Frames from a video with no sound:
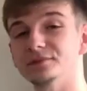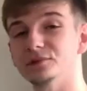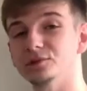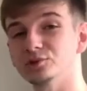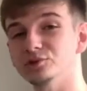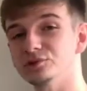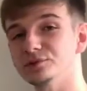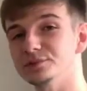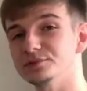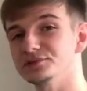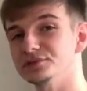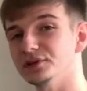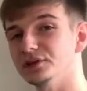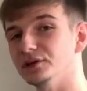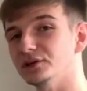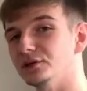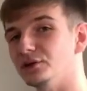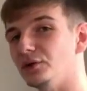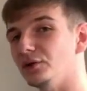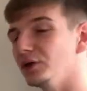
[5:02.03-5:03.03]
200% on
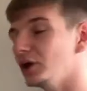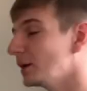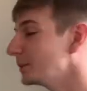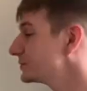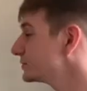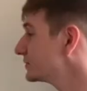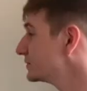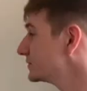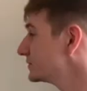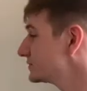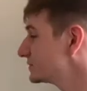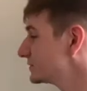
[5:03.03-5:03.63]
a call option in this